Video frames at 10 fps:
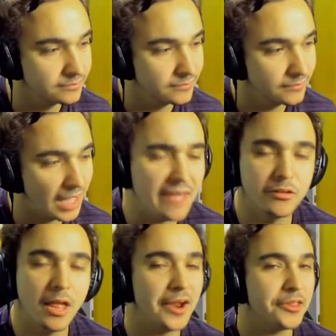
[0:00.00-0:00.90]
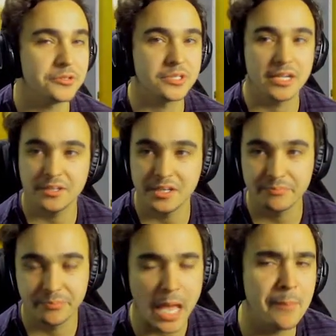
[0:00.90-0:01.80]
I have a lot of those lately,
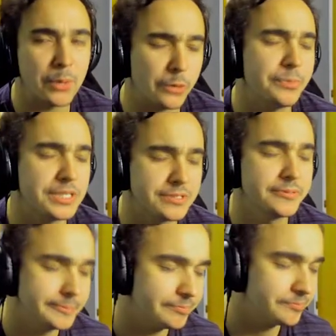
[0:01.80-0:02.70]
on purpose.